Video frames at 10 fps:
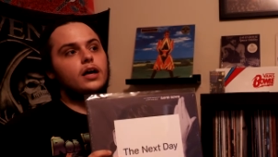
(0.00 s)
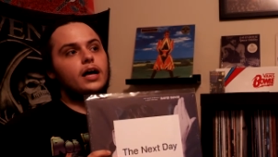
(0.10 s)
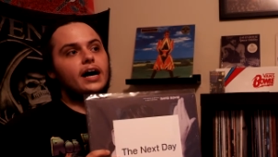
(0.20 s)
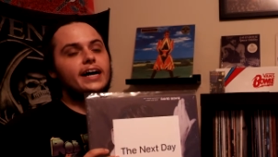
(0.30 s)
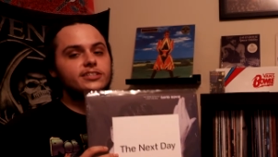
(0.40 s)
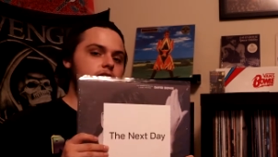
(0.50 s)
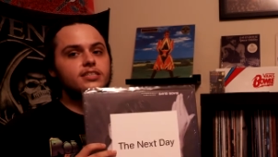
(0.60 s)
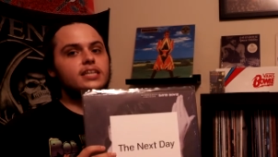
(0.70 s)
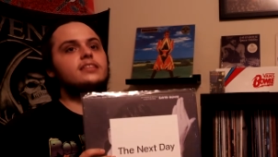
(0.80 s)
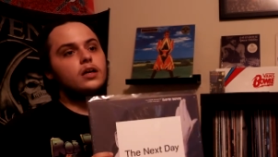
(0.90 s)
I just
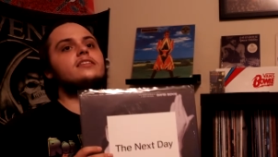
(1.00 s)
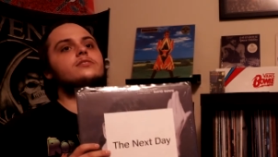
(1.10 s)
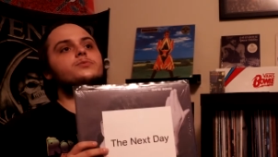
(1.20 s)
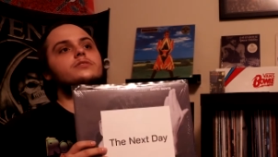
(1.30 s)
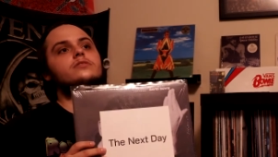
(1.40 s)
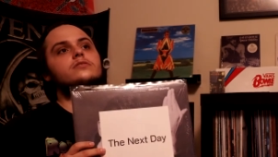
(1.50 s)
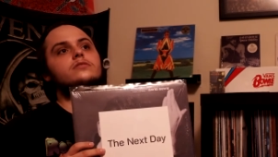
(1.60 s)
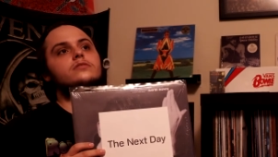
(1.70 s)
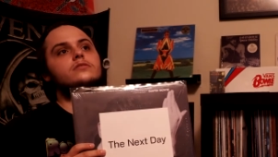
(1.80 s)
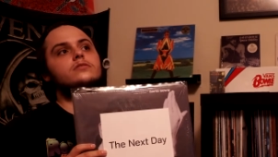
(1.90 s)
hate that this was,
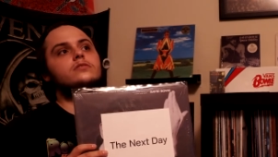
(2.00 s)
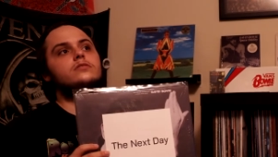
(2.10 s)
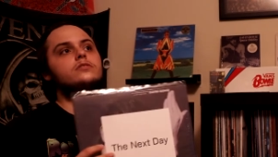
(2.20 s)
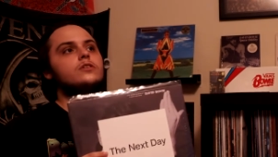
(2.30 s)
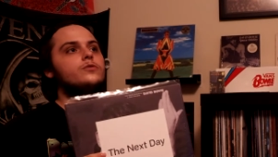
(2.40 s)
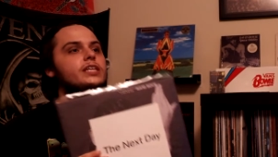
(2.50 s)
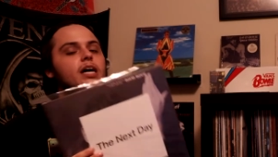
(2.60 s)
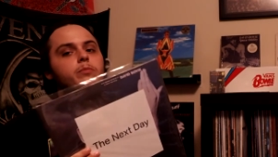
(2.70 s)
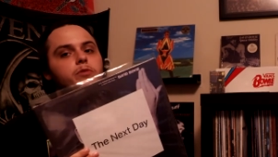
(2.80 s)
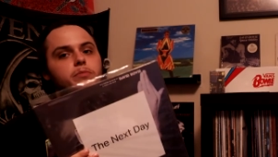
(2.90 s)
the
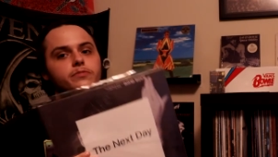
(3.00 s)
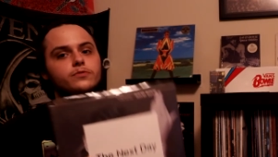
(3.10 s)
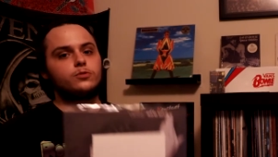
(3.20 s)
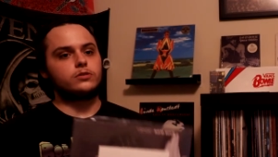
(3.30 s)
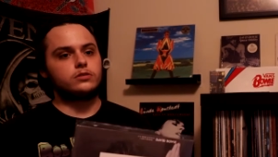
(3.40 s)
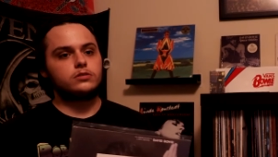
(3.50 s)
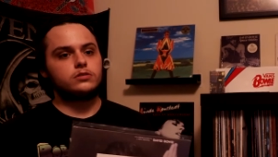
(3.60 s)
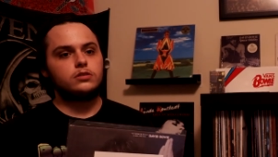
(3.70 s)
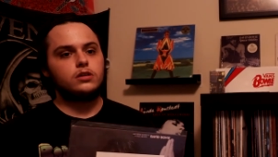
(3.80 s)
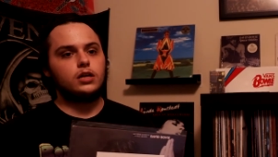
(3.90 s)
album right before
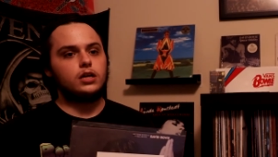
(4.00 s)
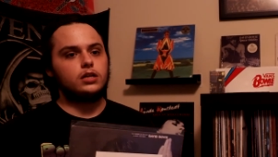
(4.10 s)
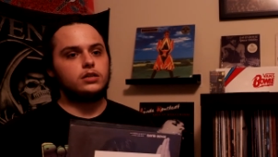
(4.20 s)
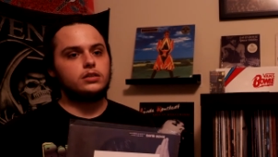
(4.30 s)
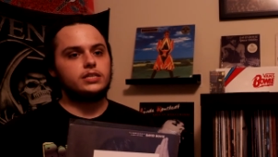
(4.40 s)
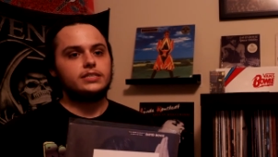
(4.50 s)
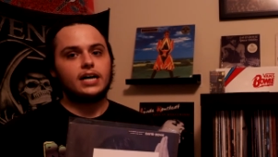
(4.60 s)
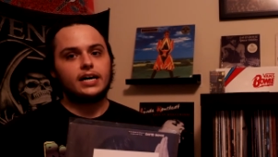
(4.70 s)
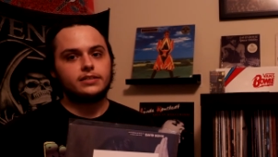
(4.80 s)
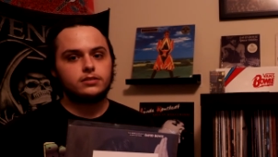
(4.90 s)
he
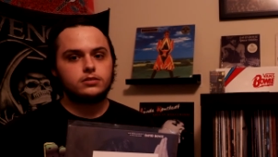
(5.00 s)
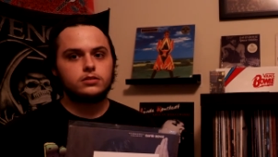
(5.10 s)
died.